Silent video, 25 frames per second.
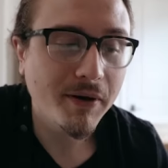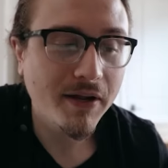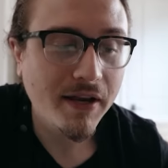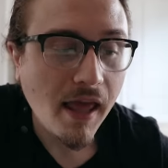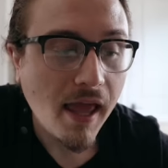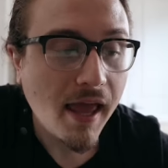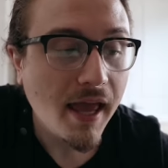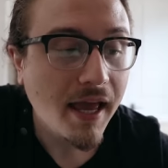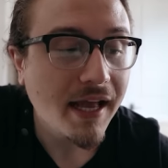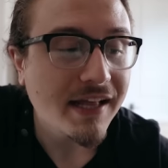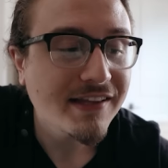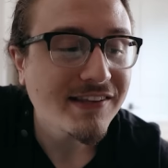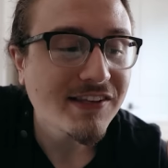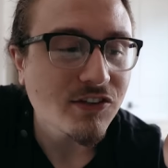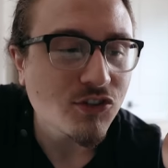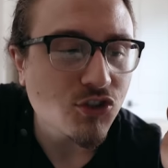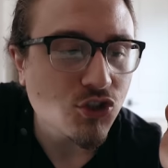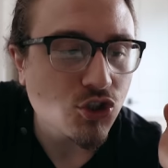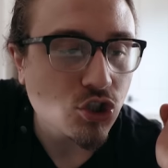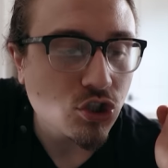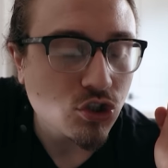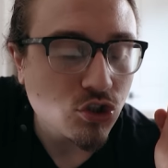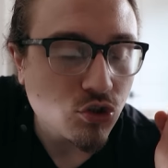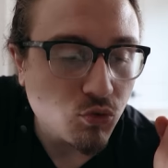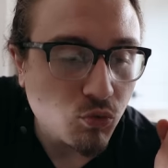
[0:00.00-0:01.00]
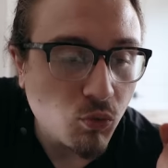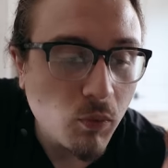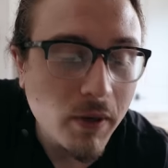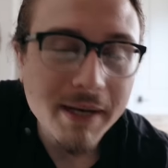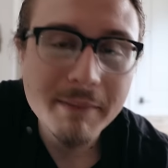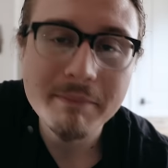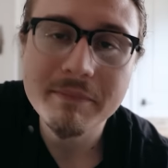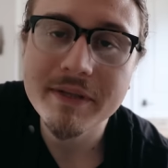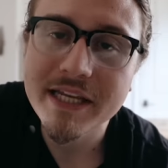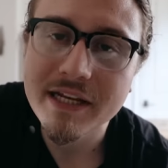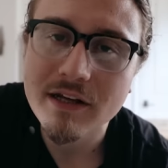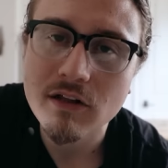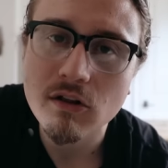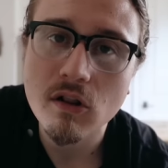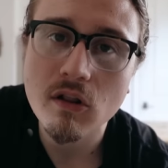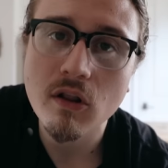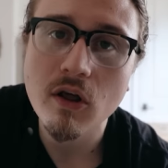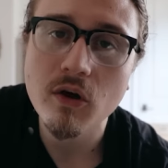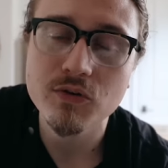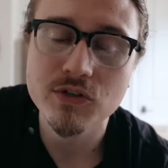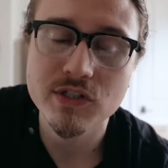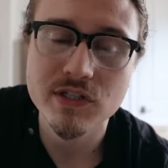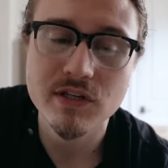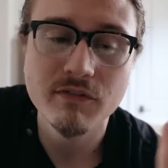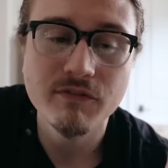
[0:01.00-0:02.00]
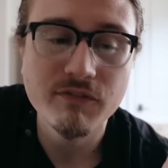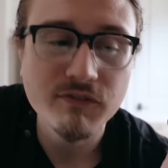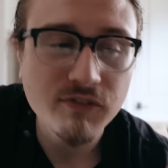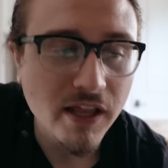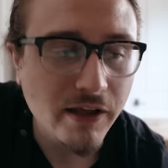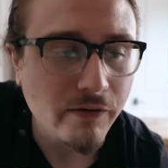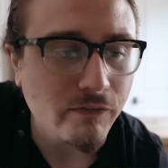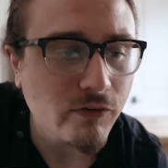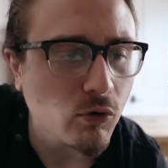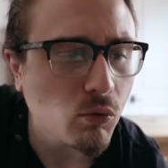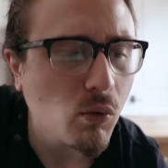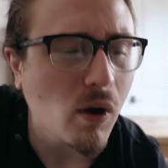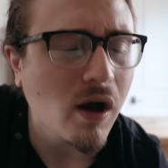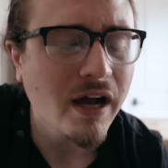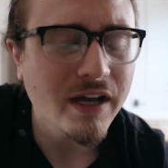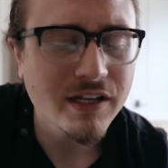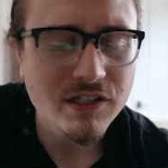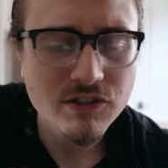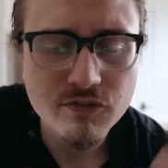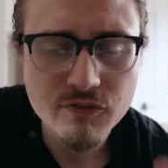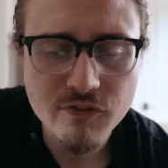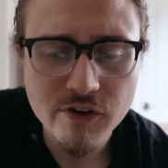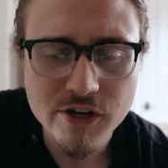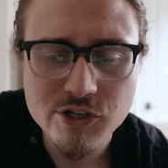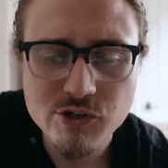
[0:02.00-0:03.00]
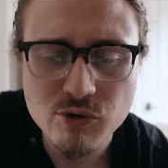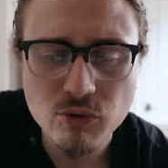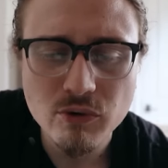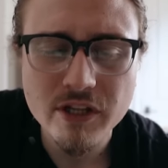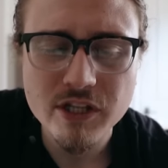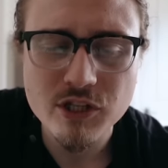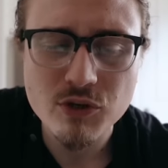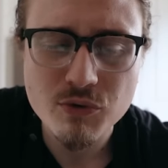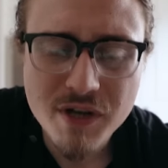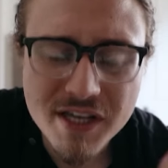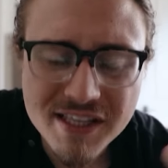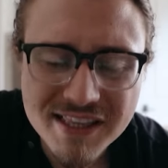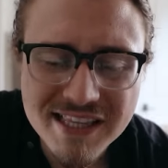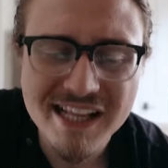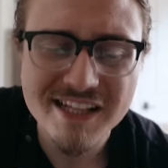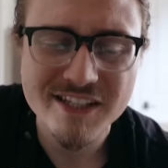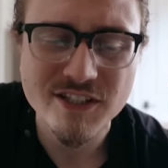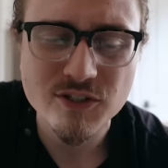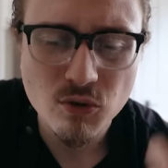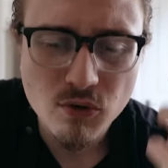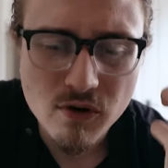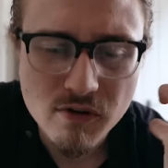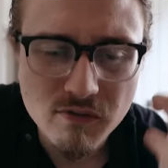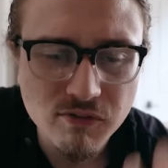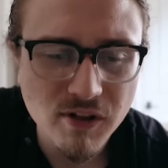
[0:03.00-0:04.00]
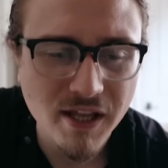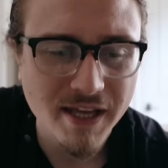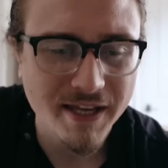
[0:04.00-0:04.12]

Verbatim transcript: But it's extremely close flavor-wise, visually. You get that sort of